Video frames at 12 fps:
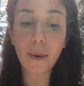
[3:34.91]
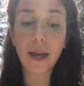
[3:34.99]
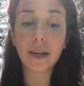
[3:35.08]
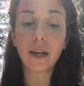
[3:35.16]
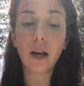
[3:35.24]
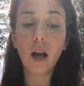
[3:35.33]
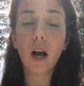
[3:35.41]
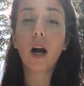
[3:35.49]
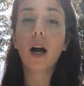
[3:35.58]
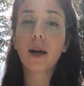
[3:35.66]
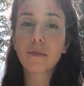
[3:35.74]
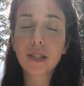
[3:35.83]
And
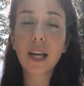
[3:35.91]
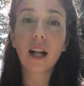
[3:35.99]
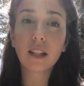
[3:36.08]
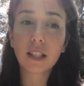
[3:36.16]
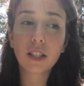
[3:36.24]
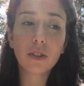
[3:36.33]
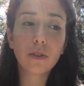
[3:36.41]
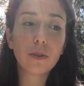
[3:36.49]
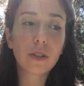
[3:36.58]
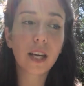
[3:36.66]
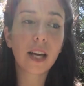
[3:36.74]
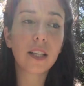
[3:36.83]
I'm telling
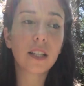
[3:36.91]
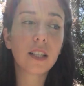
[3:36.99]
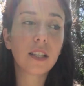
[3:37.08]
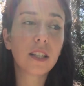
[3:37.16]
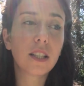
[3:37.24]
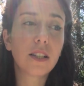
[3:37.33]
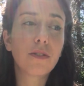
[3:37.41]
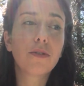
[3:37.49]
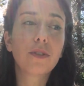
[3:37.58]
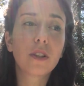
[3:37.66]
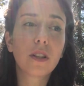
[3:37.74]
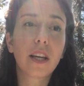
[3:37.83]
you that
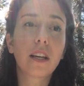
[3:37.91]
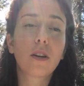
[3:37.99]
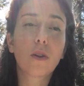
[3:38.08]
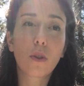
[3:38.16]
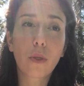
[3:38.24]
if like